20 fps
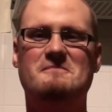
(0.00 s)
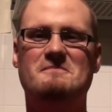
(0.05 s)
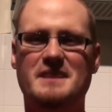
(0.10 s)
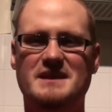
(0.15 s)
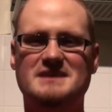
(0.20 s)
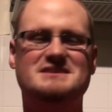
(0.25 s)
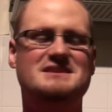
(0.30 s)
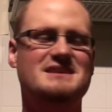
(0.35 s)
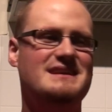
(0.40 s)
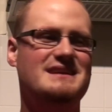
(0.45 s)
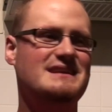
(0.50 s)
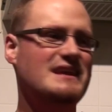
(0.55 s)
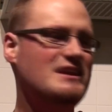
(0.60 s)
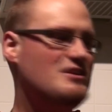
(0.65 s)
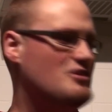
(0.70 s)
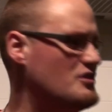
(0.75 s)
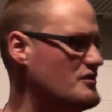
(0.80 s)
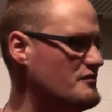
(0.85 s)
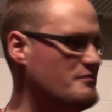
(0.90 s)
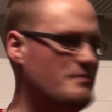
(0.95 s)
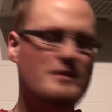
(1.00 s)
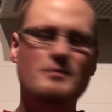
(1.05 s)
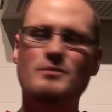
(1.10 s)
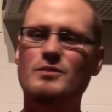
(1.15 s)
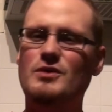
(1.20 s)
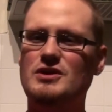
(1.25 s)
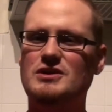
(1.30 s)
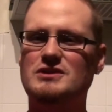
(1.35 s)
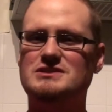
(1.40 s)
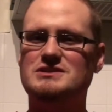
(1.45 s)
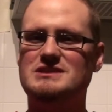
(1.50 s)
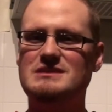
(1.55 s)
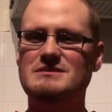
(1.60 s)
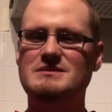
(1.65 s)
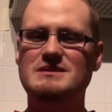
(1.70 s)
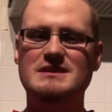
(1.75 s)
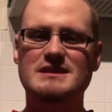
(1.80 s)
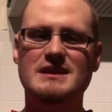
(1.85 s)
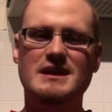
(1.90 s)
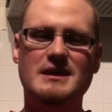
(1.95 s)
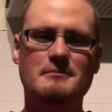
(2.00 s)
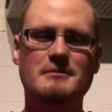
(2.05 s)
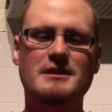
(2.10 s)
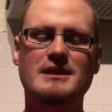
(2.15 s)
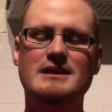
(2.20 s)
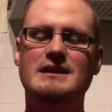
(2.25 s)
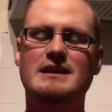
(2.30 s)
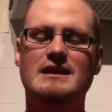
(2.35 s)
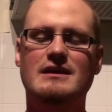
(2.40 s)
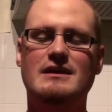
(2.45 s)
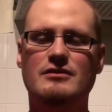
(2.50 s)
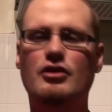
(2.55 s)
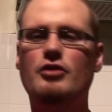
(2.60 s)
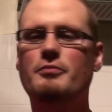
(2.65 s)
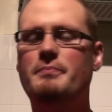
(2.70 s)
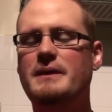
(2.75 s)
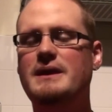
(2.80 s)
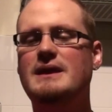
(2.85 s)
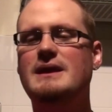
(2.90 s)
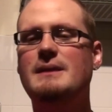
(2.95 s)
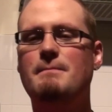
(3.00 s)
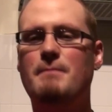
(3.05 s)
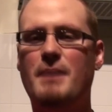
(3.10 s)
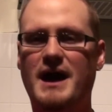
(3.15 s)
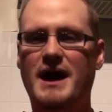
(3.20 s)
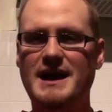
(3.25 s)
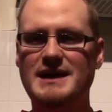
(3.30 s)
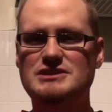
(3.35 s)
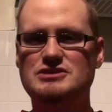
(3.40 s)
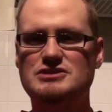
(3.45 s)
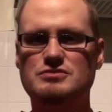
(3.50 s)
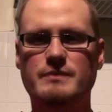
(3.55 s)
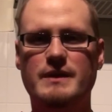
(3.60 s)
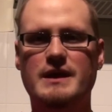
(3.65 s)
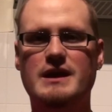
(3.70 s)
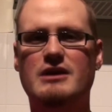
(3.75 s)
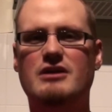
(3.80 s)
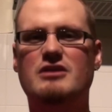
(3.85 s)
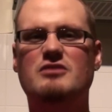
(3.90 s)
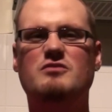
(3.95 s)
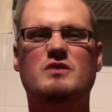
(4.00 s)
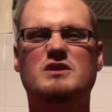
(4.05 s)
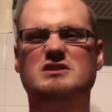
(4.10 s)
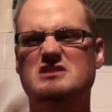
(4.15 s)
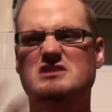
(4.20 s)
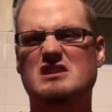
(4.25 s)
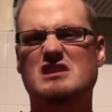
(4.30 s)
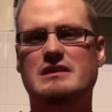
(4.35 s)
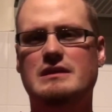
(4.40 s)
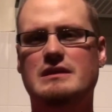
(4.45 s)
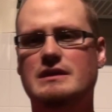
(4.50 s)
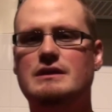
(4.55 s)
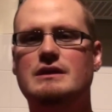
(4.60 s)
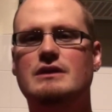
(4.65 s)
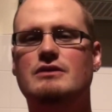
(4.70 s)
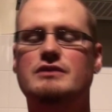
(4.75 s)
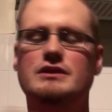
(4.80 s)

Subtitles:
This scene, it could have been worse. I mean, the whole Pinkie Pie swear it was, you know.